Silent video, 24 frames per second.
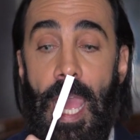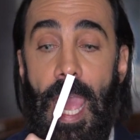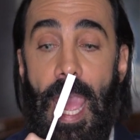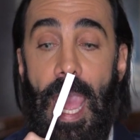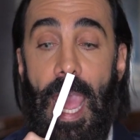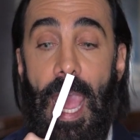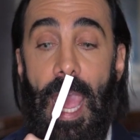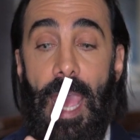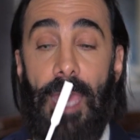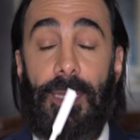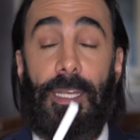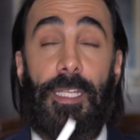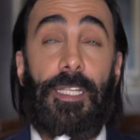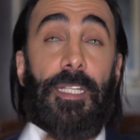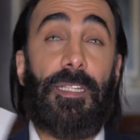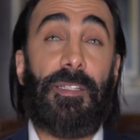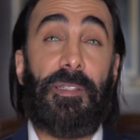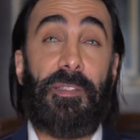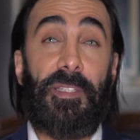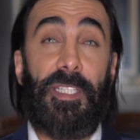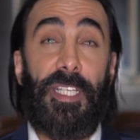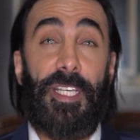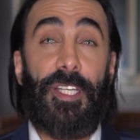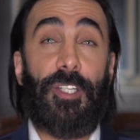And
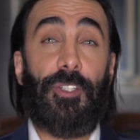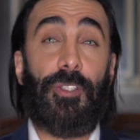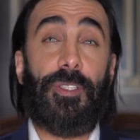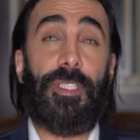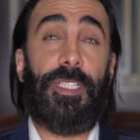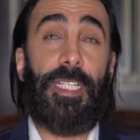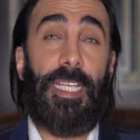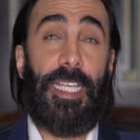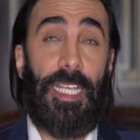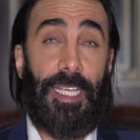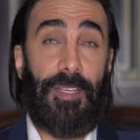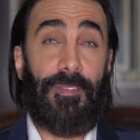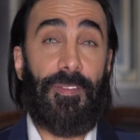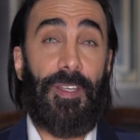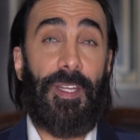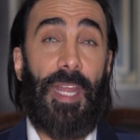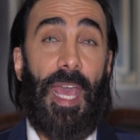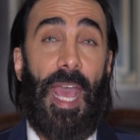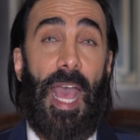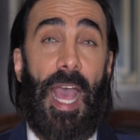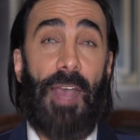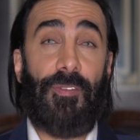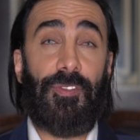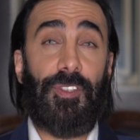literally, even
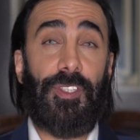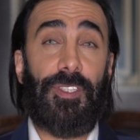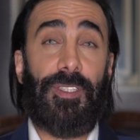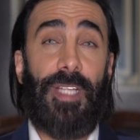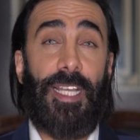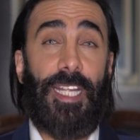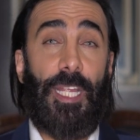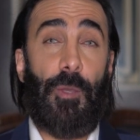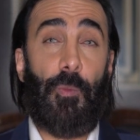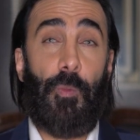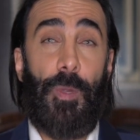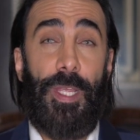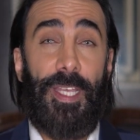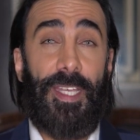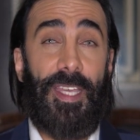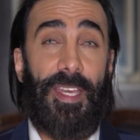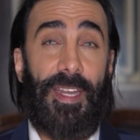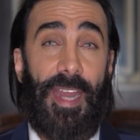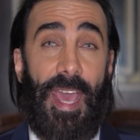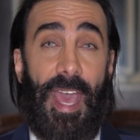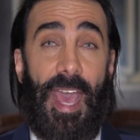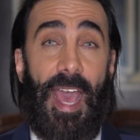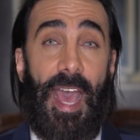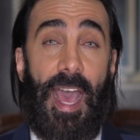after like a week
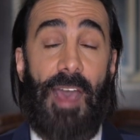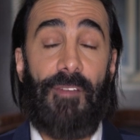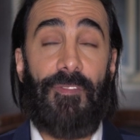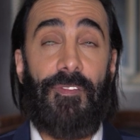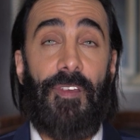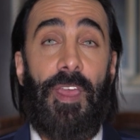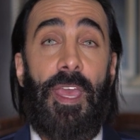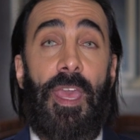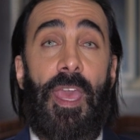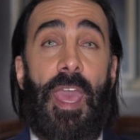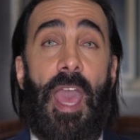and a half,